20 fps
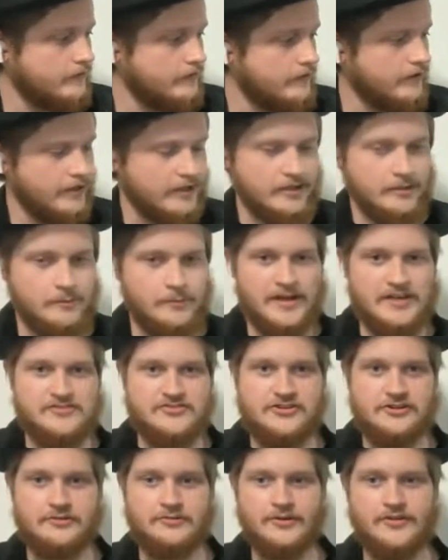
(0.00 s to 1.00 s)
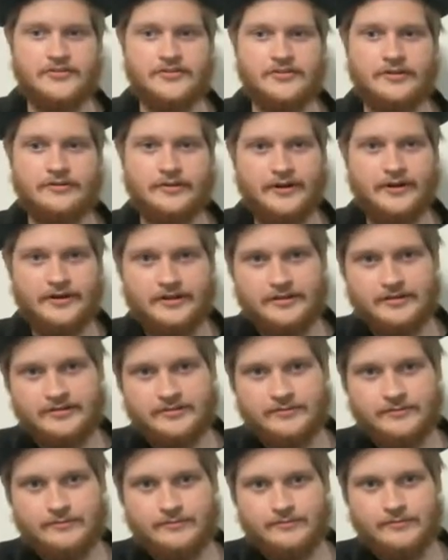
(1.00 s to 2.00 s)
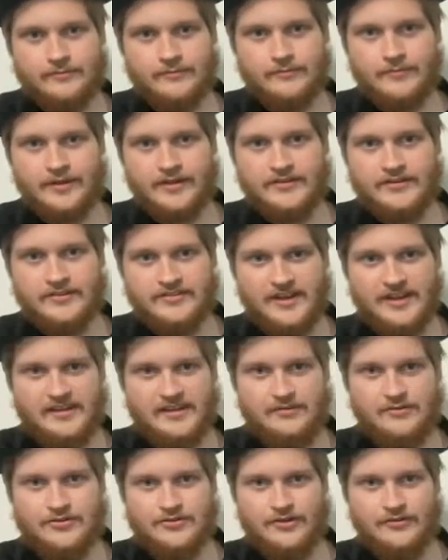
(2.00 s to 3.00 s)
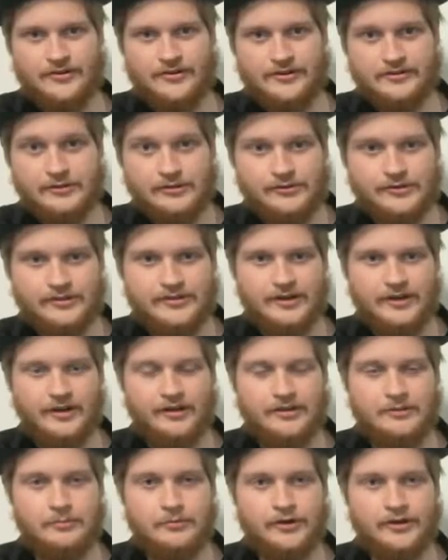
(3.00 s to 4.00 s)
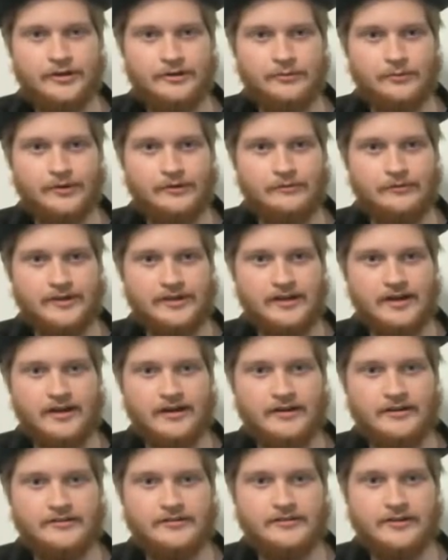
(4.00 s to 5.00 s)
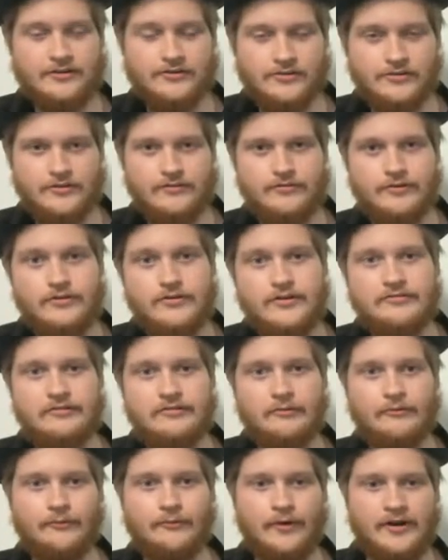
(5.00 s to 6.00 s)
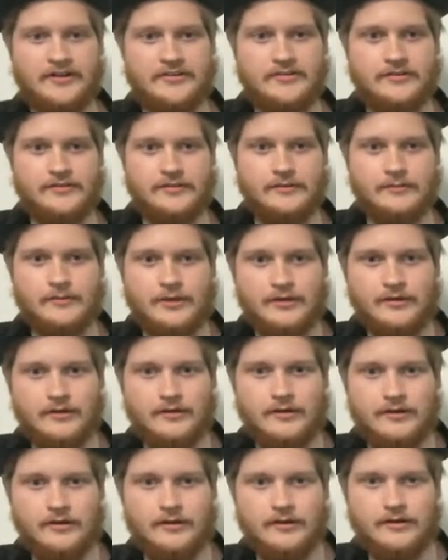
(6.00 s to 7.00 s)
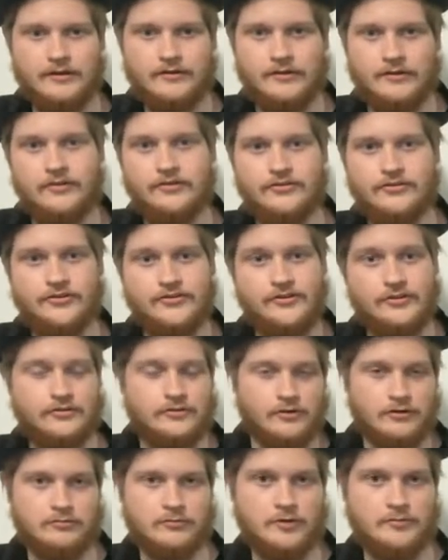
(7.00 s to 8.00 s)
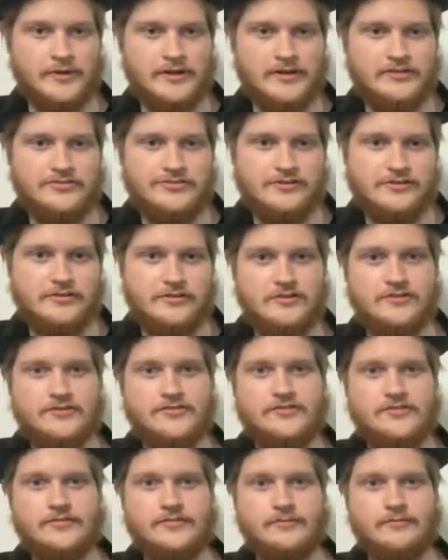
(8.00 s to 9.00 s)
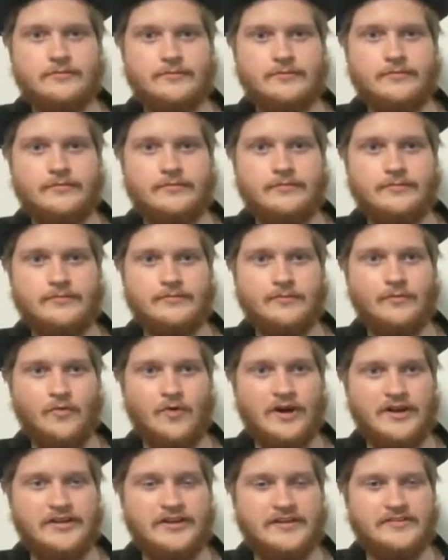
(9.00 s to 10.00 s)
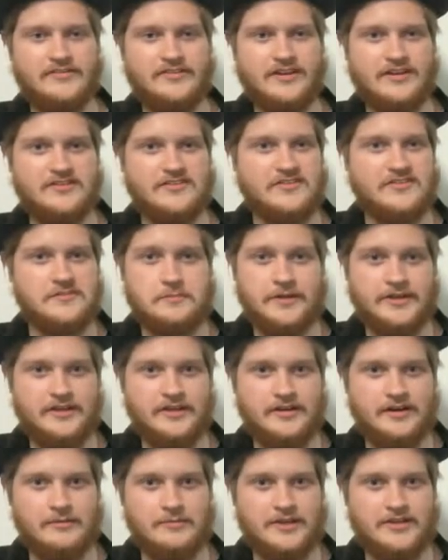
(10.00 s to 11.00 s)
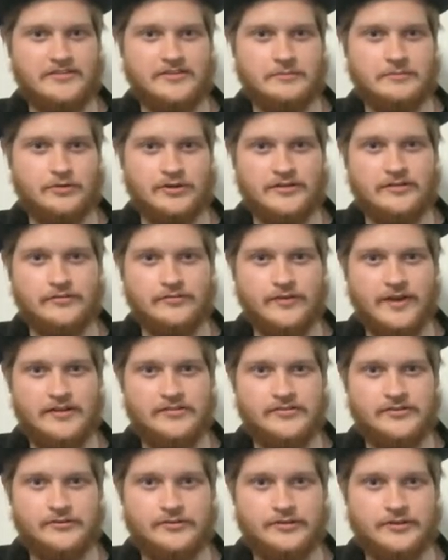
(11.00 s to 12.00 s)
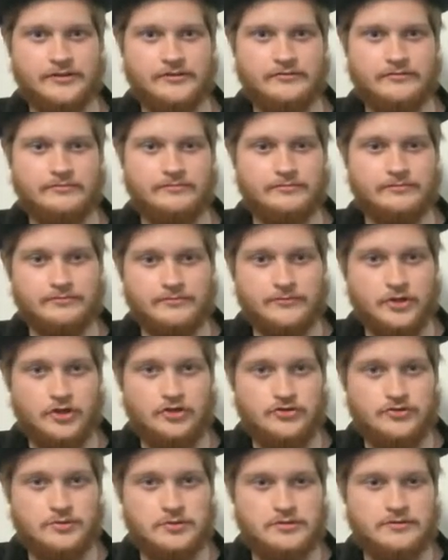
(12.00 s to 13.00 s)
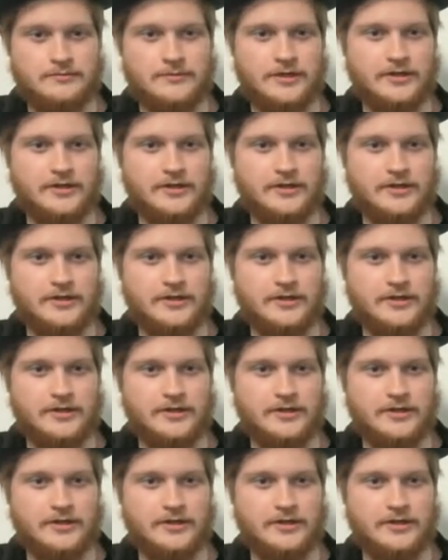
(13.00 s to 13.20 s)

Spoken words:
And the benchy was already a design that was already loaded on the printer when we got it. There's a few different ones. There's just the normal benchy. There's one that said speed. I'm guessing prints faster than usual.